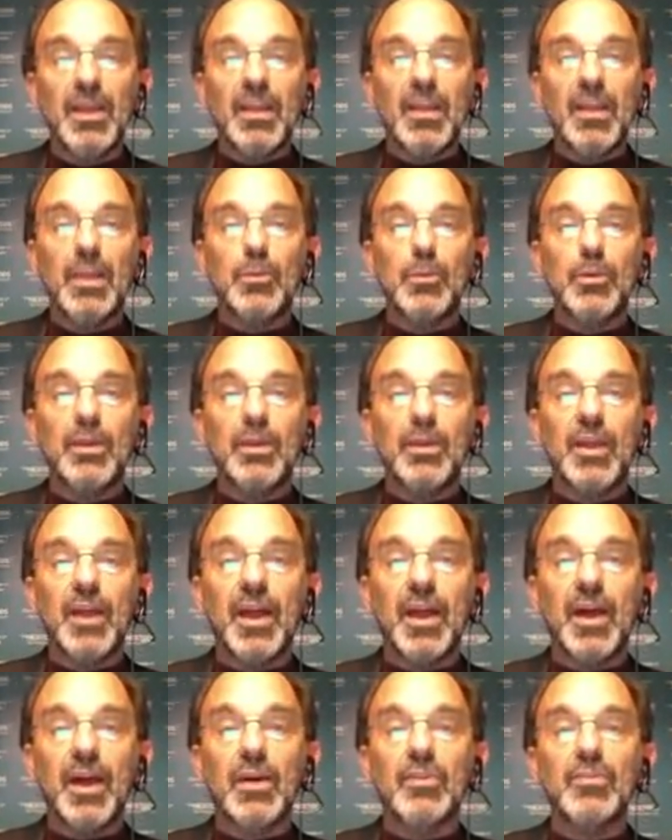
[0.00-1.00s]
it will
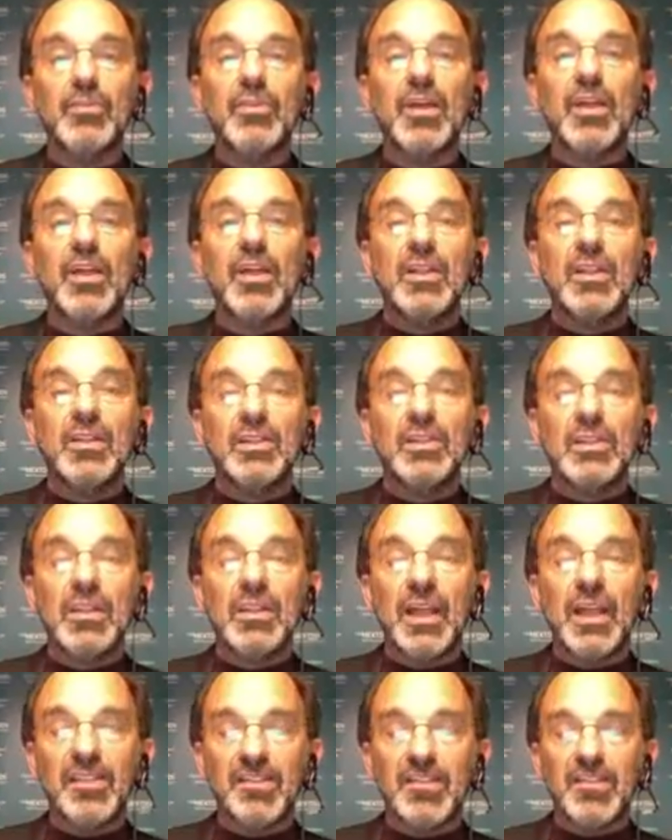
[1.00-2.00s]
have
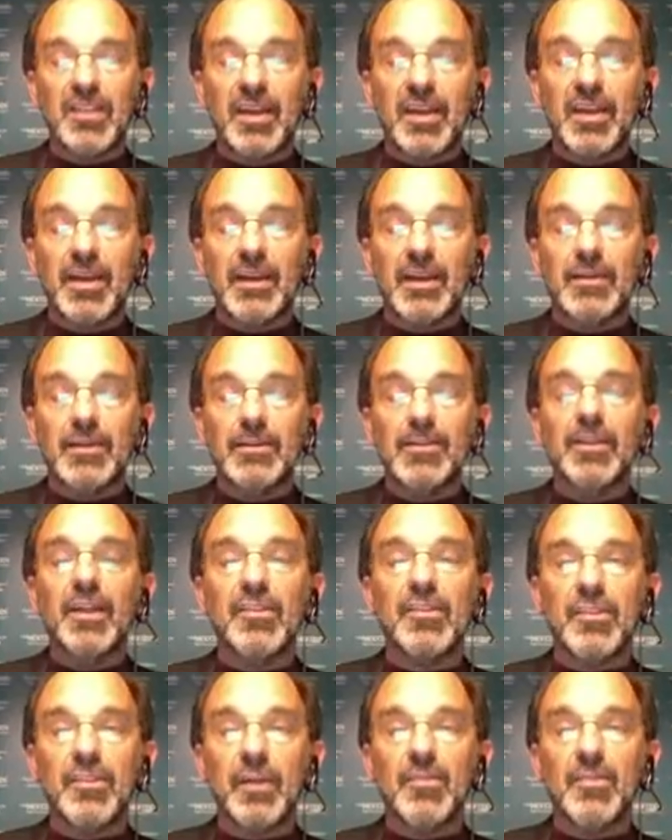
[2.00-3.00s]

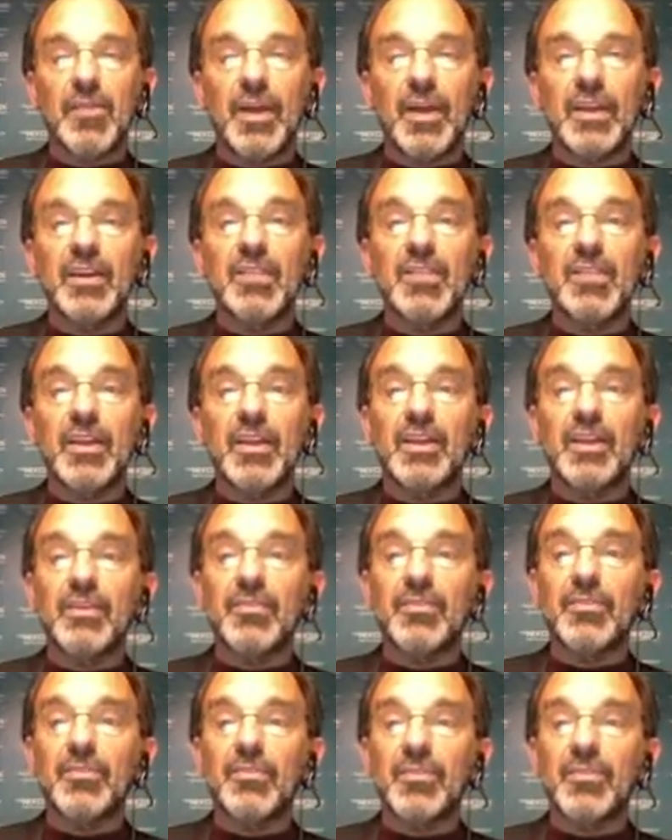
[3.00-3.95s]
less effect than if